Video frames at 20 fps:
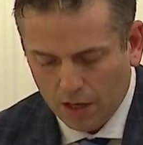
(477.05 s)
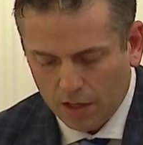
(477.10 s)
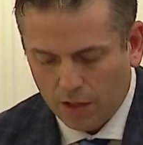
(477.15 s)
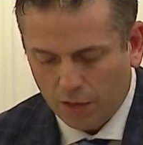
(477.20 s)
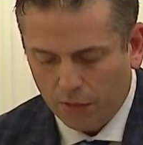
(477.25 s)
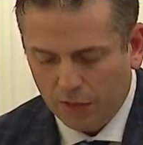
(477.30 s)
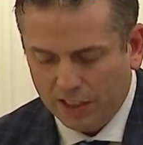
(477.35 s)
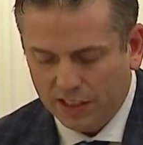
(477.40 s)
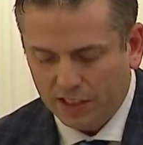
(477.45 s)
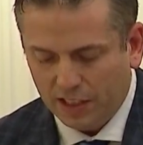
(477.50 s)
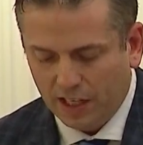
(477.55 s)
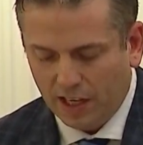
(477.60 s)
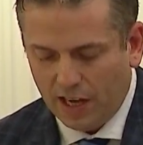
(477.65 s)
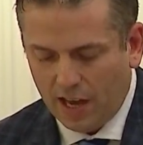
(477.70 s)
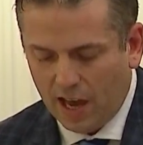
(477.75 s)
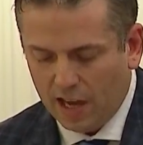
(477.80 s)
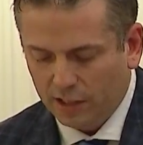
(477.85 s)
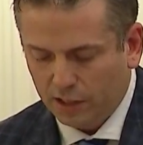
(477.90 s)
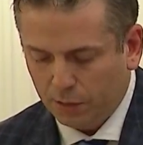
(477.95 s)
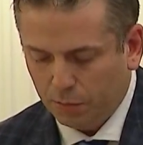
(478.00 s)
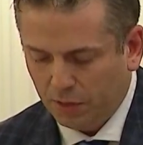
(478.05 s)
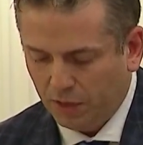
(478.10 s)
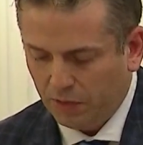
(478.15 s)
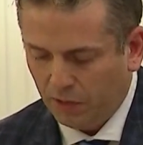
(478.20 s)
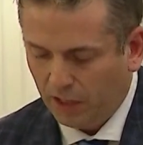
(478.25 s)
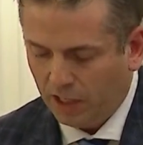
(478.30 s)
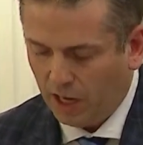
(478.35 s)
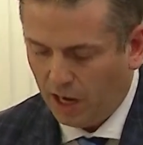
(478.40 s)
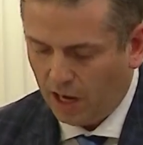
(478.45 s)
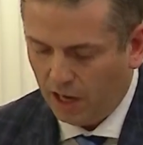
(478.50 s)
The recent announcement
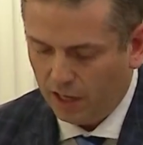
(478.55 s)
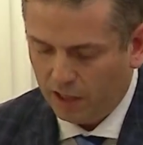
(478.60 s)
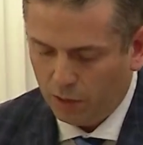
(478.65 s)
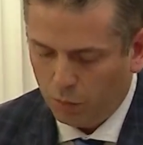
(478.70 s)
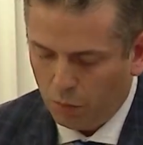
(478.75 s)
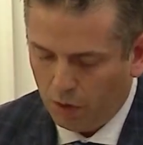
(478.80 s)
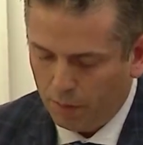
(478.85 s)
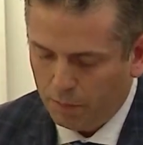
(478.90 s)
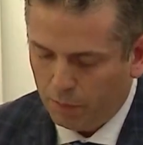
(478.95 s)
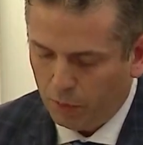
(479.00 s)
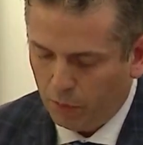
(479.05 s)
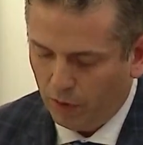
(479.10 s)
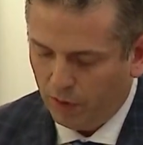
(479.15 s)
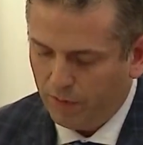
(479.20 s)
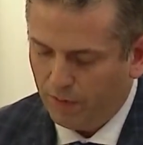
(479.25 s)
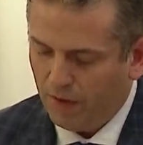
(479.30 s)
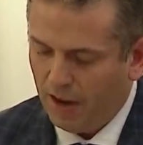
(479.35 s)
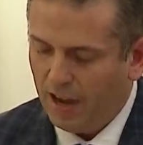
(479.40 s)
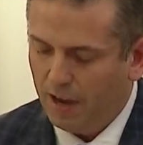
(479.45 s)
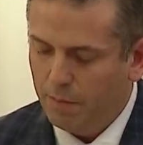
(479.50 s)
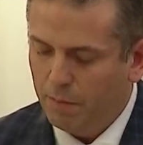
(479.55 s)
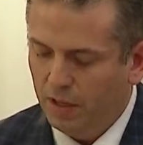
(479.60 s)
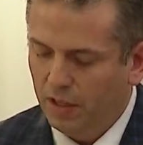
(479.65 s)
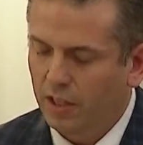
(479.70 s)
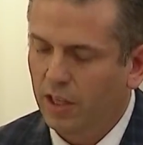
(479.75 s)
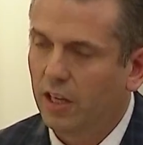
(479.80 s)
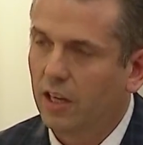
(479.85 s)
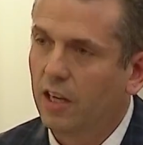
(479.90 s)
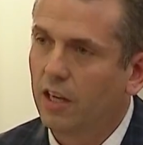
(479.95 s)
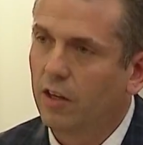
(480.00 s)
regarding the $1.5
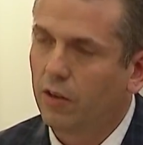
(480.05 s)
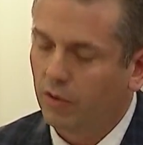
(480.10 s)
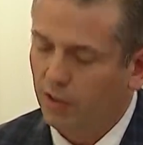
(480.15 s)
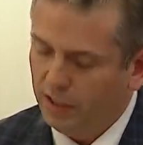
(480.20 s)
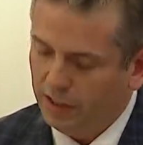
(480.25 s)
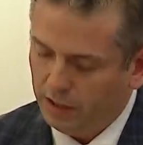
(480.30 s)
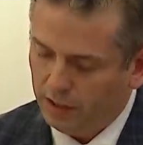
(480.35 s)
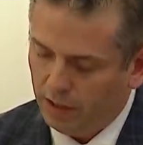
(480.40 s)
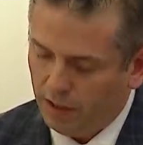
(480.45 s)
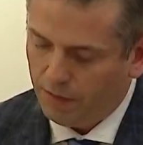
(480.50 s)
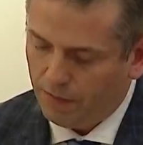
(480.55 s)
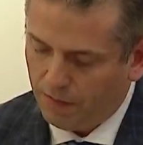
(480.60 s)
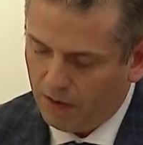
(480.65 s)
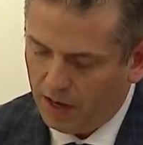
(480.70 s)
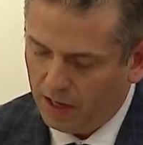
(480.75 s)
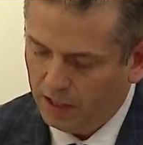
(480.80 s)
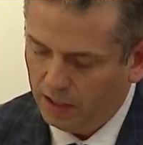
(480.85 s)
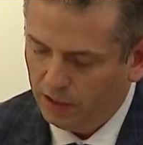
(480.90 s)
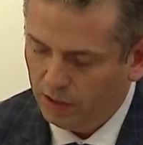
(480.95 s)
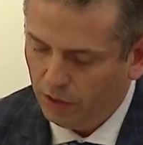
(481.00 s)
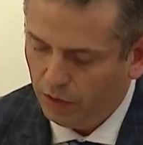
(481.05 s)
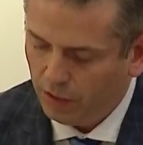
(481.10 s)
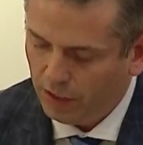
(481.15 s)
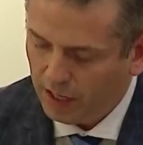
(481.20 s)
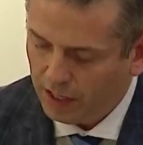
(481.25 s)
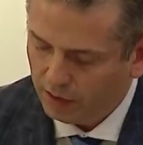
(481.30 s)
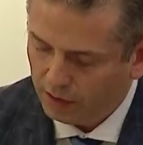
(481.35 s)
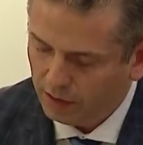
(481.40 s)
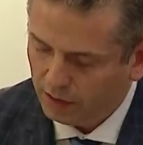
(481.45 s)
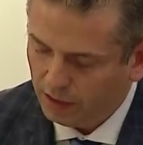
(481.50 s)
million increase fund in
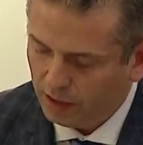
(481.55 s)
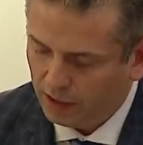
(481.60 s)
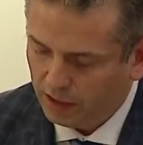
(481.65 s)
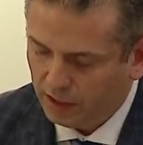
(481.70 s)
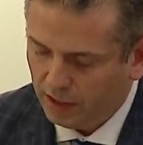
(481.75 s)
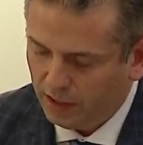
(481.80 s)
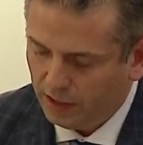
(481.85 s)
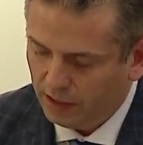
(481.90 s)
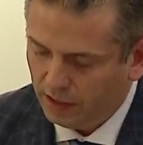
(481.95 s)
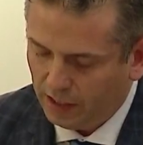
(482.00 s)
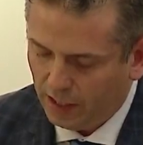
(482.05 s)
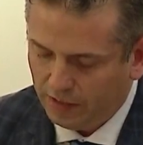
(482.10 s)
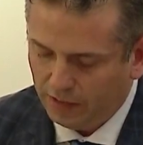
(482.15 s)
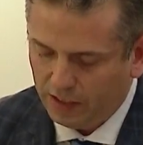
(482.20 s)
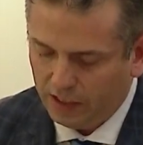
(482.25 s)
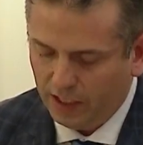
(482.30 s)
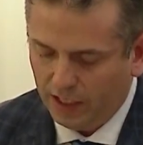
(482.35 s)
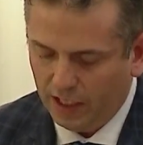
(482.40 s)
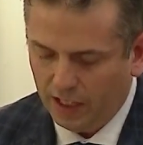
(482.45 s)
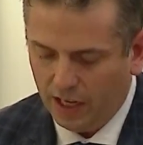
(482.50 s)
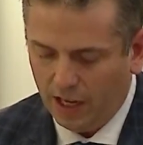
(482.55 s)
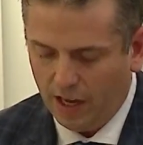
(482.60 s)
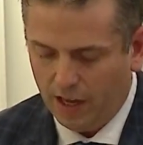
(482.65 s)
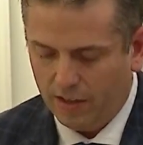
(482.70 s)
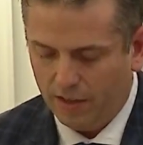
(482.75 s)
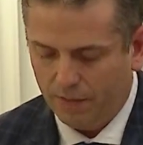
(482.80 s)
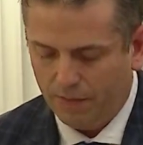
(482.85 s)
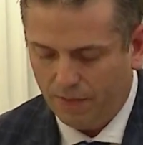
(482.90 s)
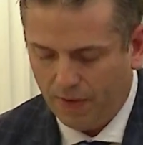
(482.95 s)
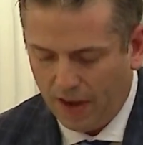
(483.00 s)
2016-17
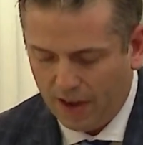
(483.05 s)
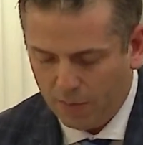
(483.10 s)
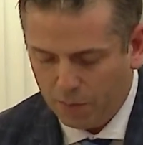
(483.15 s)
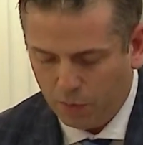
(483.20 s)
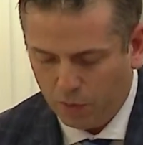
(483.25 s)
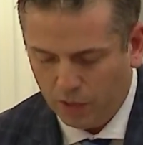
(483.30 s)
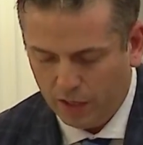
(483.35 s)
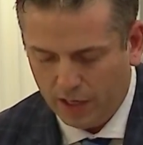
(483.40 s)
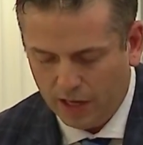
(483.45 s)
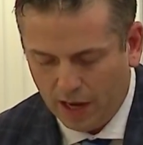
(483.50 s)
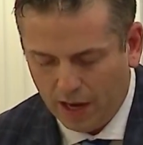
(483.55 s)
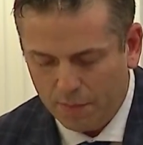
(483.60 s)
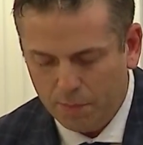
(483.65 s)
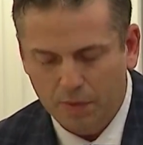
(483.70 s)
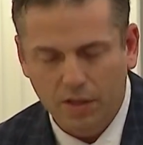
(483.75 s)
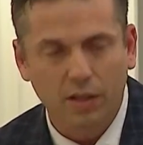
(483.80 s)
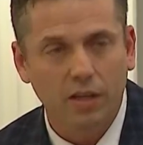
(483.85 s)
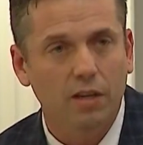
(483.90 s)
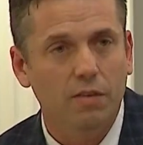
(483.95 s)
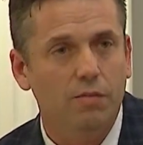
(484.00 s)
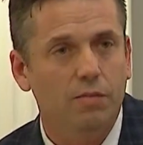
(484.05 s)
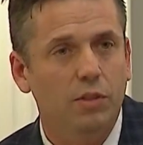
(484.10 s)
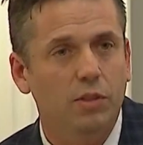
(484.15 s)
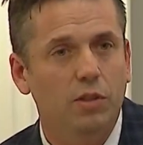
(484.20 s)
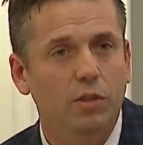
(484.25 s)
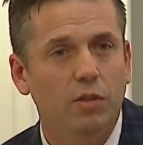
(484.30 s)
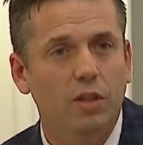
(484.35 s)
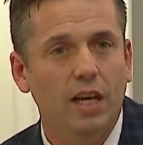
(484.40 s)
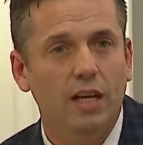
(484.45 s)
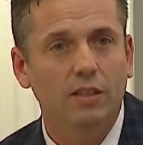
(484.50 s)
and the $5.9 million for
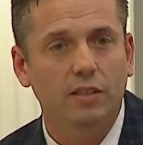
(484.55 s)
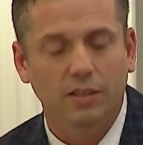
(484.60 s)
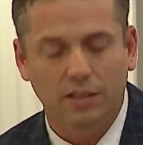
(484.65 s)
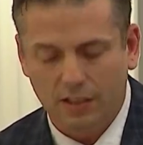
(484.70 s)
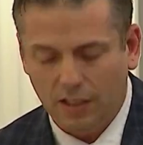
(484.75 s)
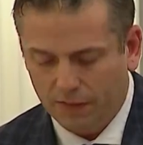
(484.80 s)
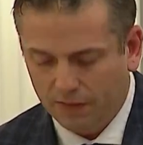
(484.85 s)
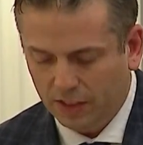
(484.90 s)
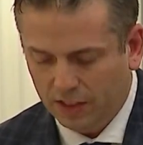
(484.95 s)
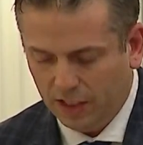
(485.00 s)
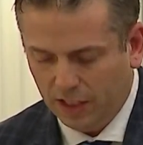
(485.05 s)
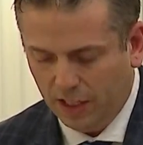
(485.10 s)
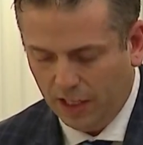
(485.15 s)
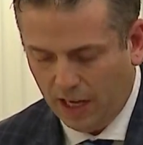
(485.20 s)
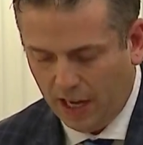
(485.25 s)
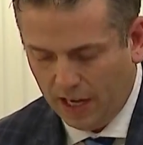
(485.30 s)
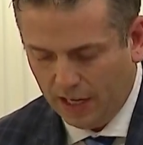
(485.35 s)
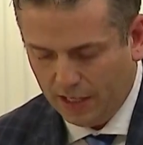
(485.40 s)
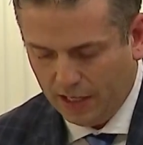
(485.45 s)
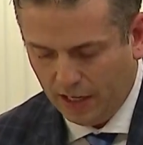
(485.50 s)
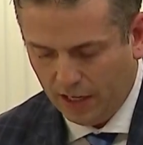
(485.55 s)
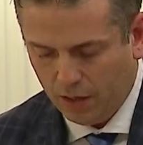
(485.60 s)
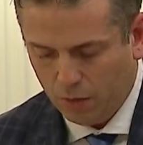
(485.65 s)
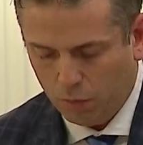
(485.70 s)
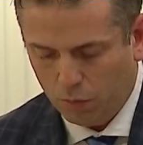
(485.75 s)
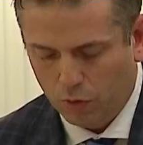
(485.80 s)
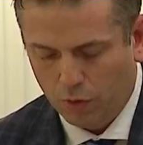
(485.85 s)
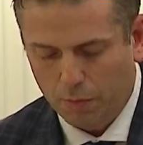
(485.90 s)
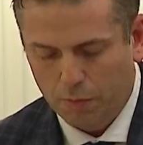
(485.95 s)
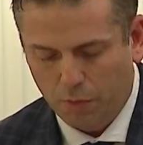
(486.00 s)
2017 and 18
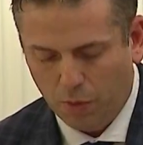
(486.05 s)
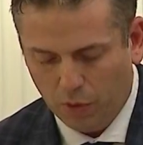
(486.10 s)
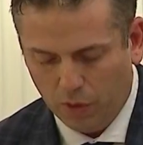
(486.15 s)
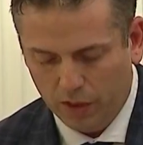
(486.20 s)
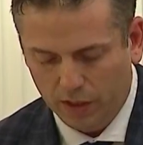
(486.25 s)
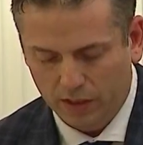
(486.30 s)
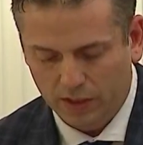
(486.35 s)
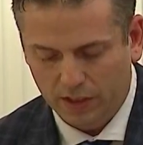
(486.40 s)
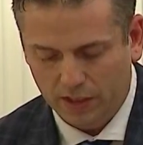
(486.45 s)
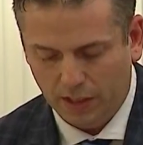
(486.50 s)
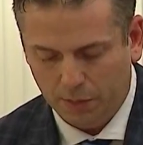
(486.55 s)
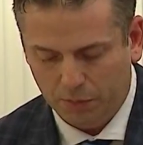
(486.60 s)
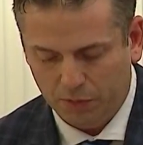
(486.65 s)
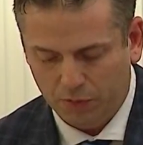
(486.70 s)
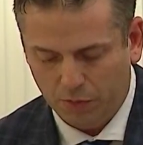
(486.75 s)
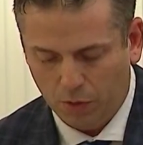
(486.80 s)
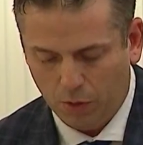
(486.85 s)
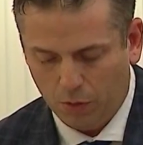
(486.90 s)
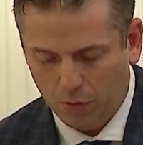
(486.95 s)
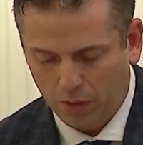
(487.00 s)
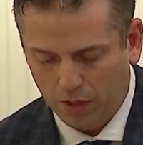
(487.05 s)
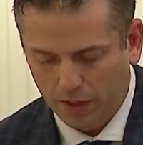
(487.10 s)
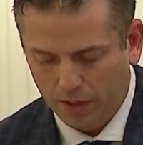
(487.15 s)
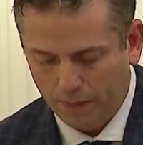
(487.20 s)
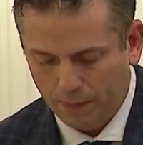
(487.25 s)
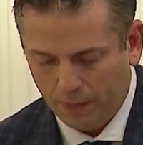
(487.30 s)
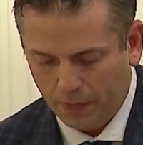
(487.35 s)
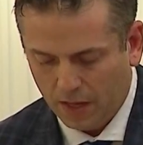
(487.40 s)
were important steps forward.